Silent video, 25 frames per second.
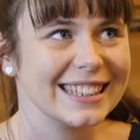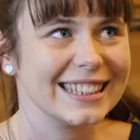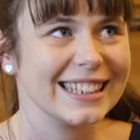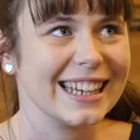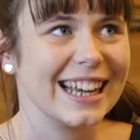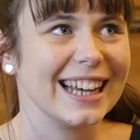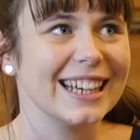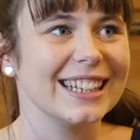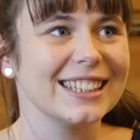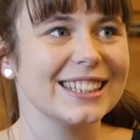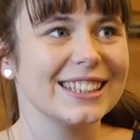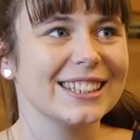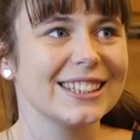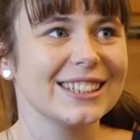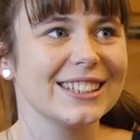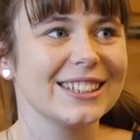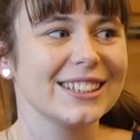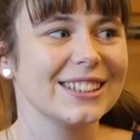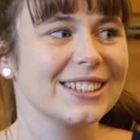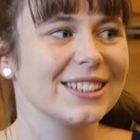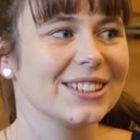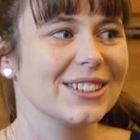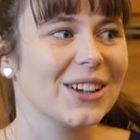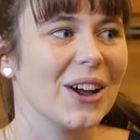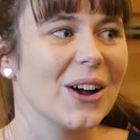and has
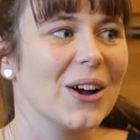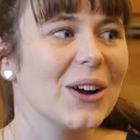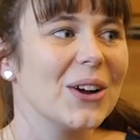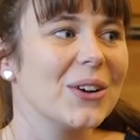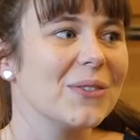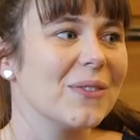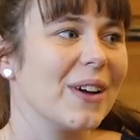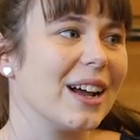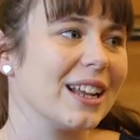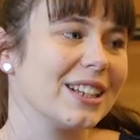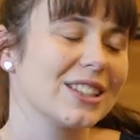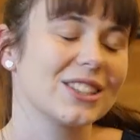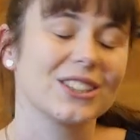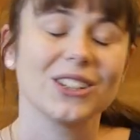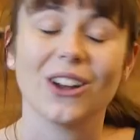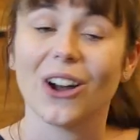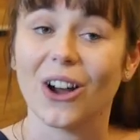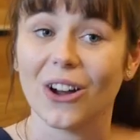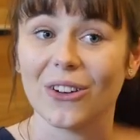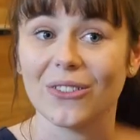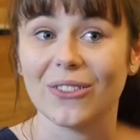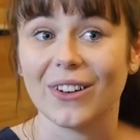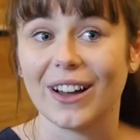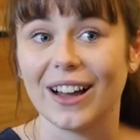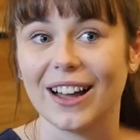so much to
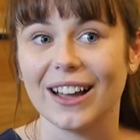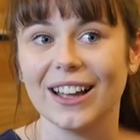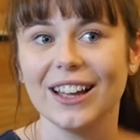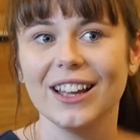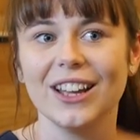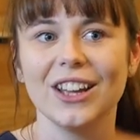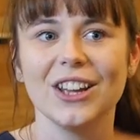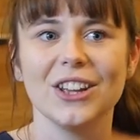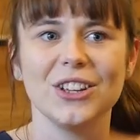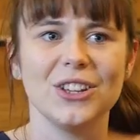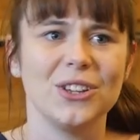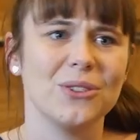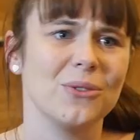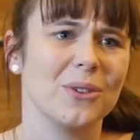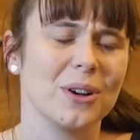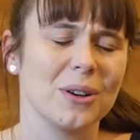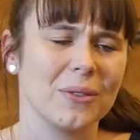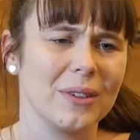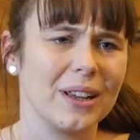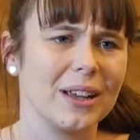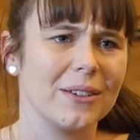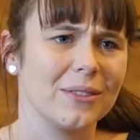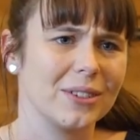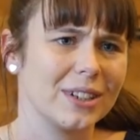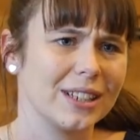offer. You want to
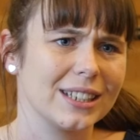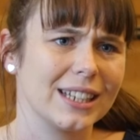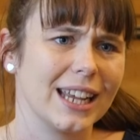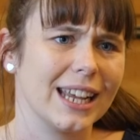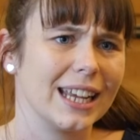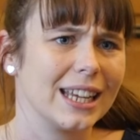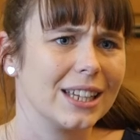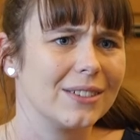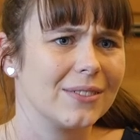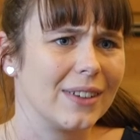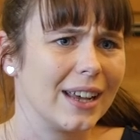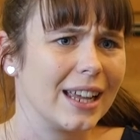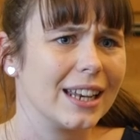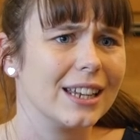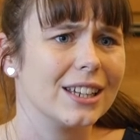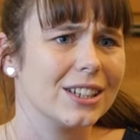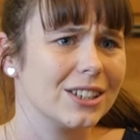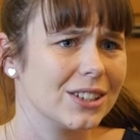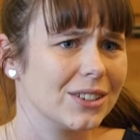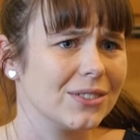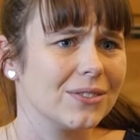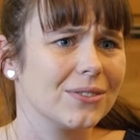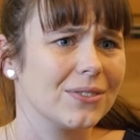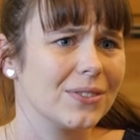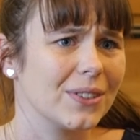be able to take
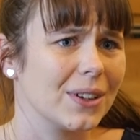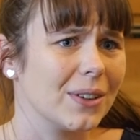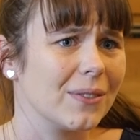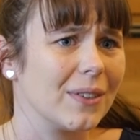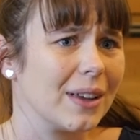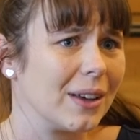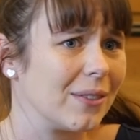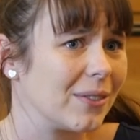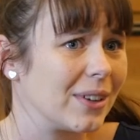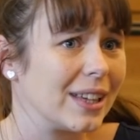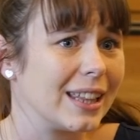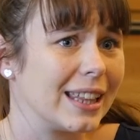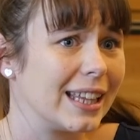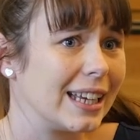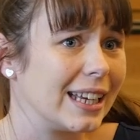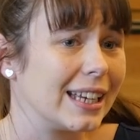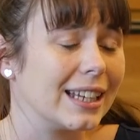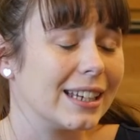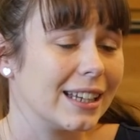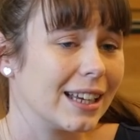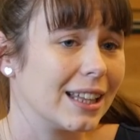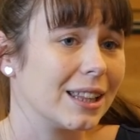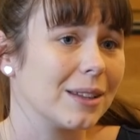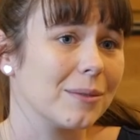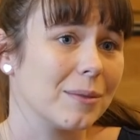advantage of everything
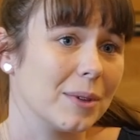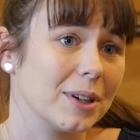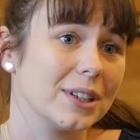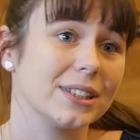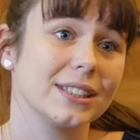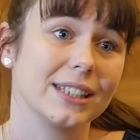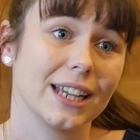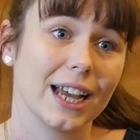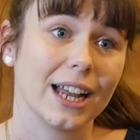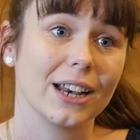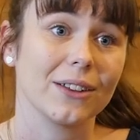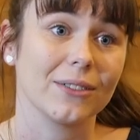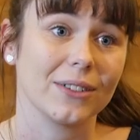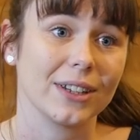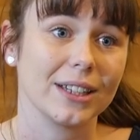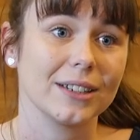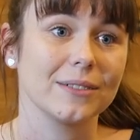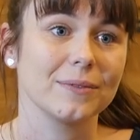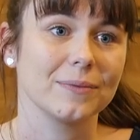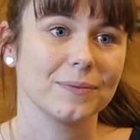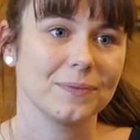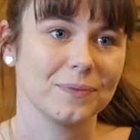and get the most out of it.